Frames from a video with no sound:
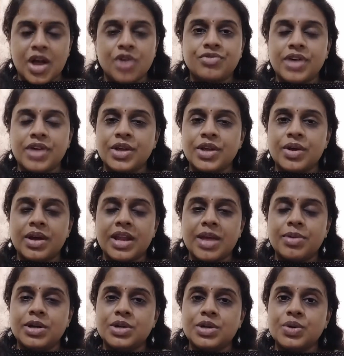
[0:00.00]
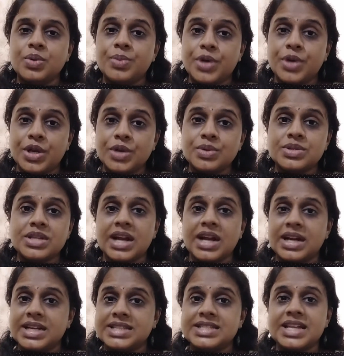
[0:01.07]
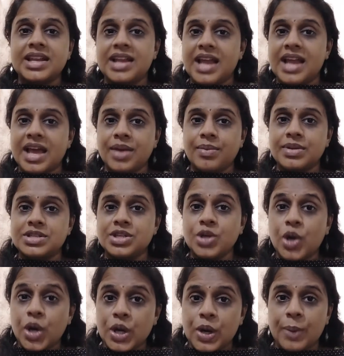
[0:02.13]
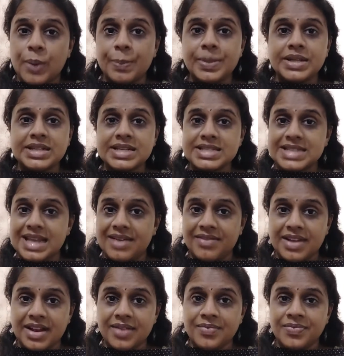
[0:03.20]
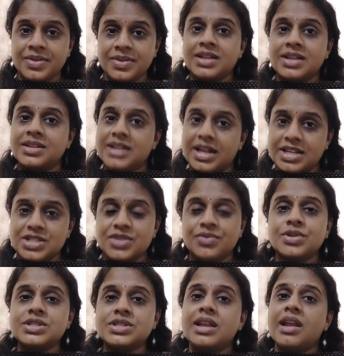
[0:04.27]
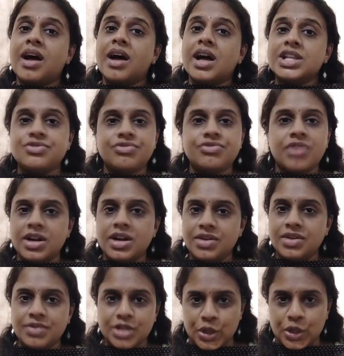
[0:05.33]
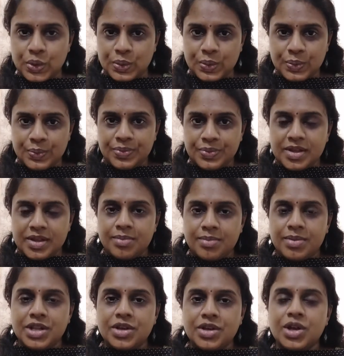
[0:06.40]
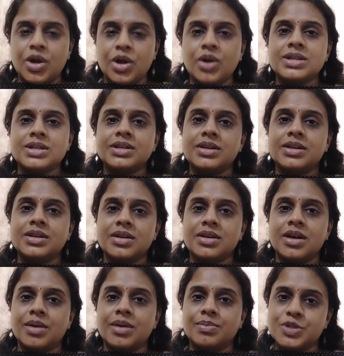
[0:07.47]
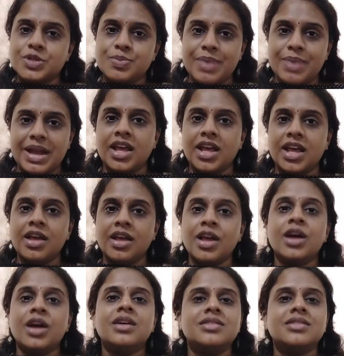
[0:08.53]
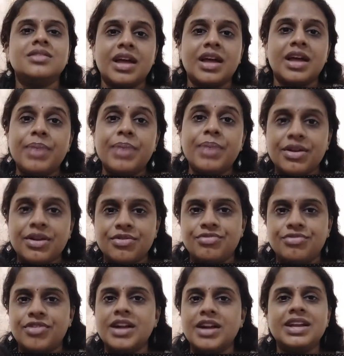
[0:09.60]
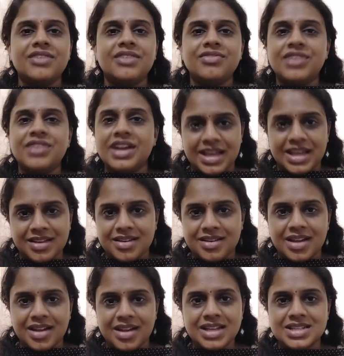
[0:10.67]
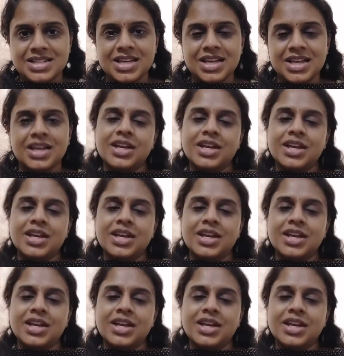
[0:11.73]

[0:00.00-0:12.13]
how far you are able to produce and understand a language, your competence level. That is of course a large fund with you, but you are not spending that big fund every day, right?